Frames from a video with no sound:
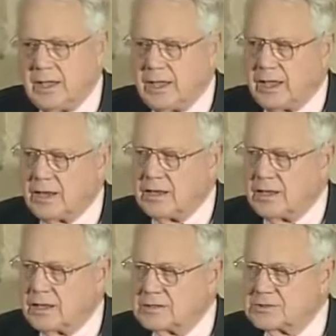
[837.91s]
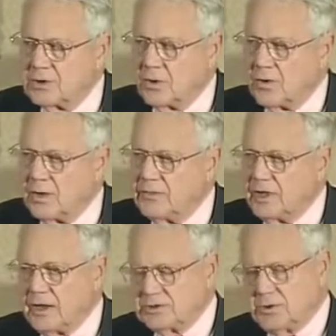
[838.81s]
And uh, so uh,
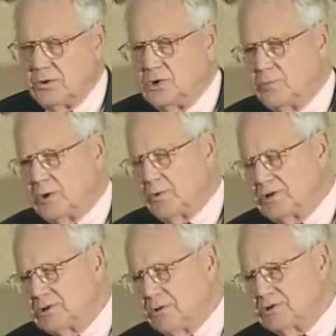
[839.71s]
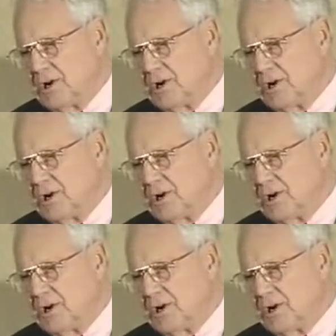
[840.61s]
then I started doing my research,